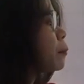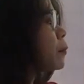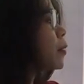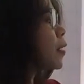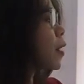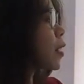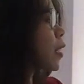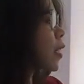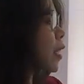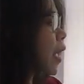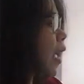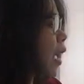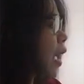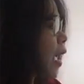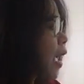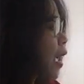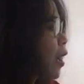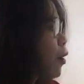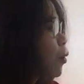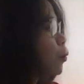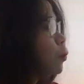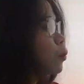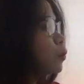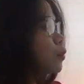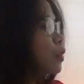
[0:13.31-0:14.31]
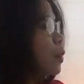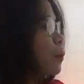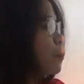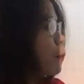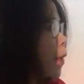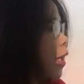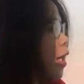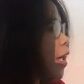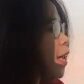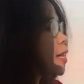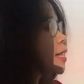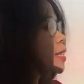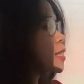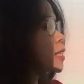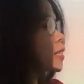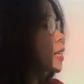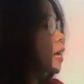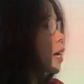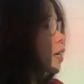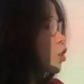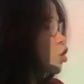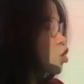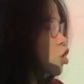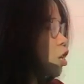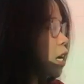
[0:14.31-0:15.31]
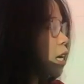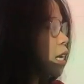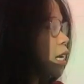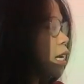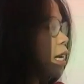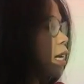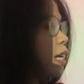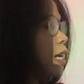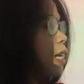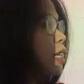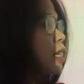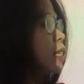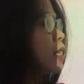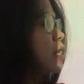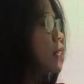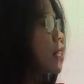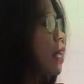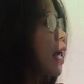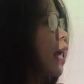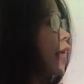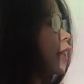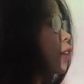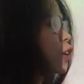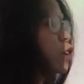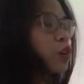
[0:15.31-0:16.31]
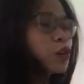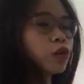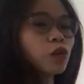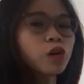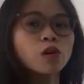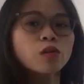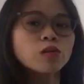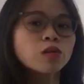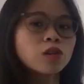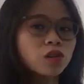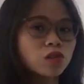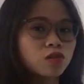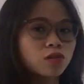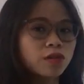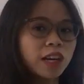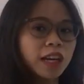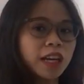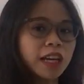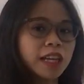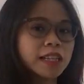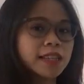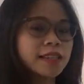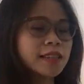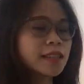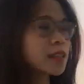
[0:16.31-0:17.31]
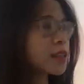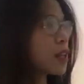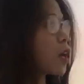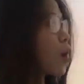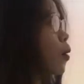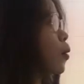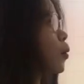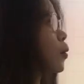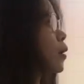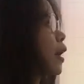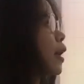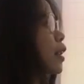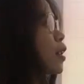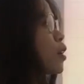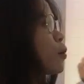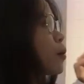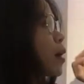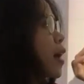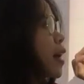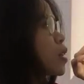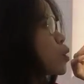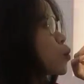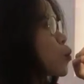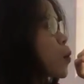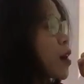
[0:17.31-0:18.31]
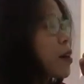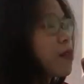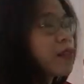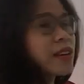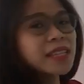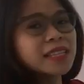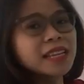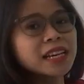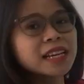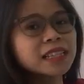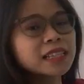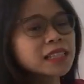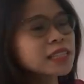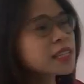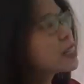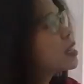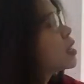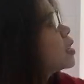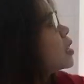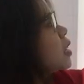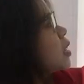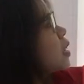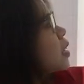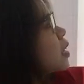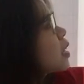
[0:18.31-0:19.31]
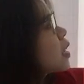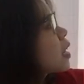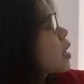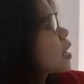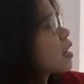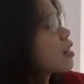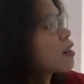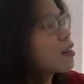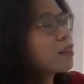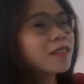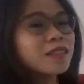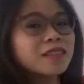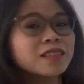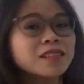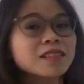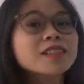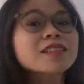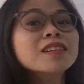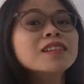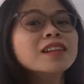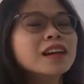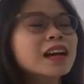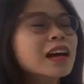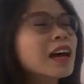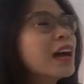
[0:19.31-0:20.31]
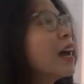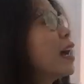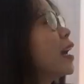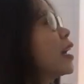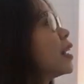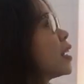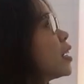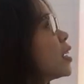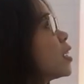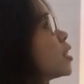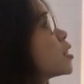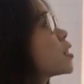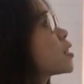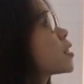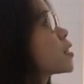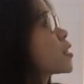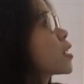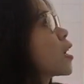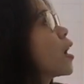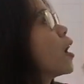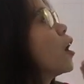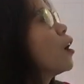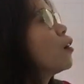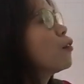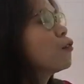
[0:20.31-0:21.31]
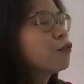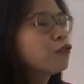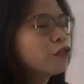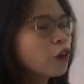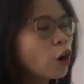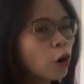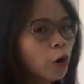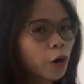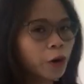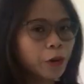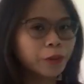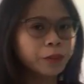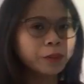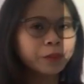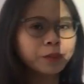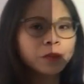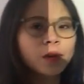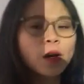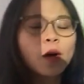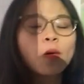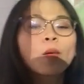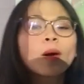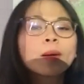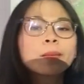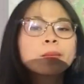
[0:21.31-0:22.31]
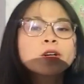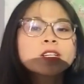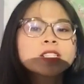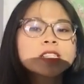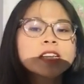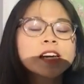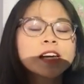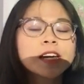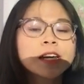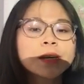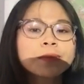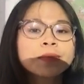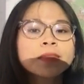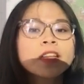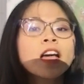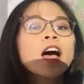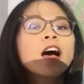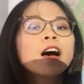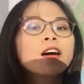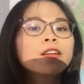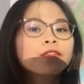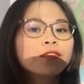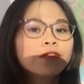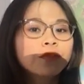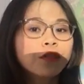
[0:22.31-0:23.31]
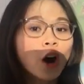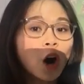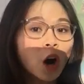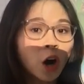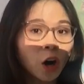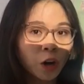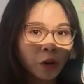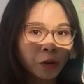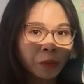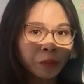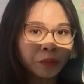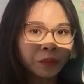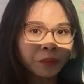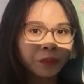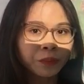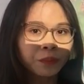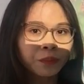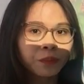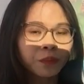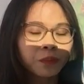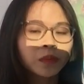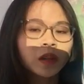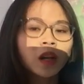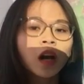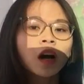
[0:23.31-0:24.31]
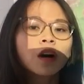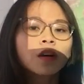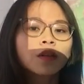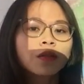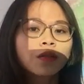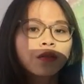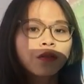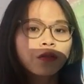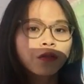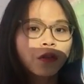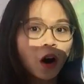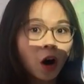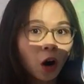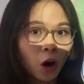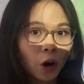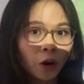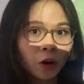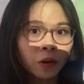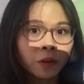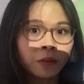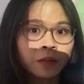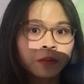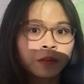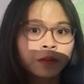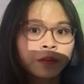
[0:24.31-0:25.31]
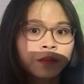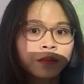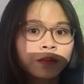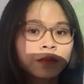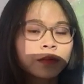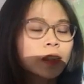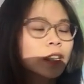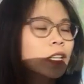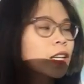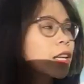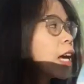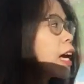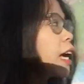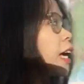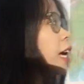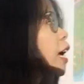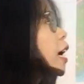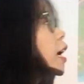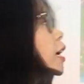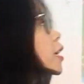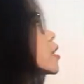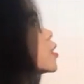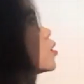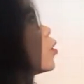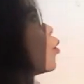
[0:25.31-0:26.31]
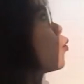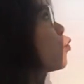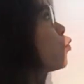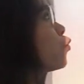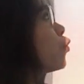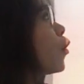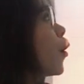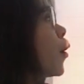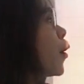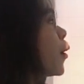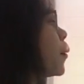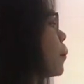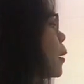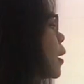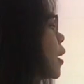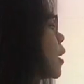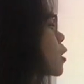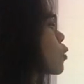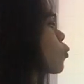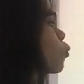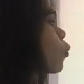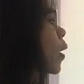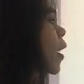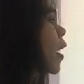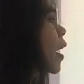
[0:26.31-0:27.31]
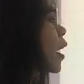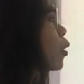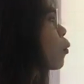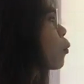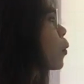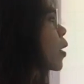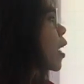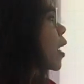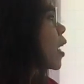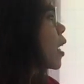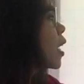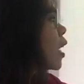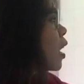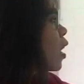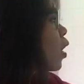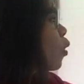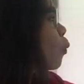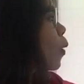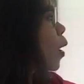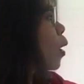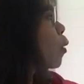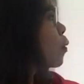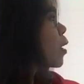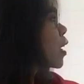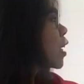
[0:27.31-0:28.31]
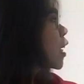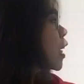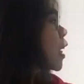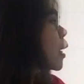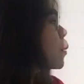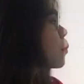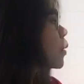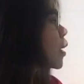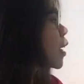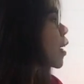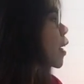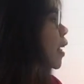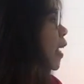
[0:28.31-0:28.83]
the cow, the pigs, the chickens, and grow the trees. So, can you guess where is it? Here. It is farm. One more time. Farm. Farm. Okay, so farm is where we keep the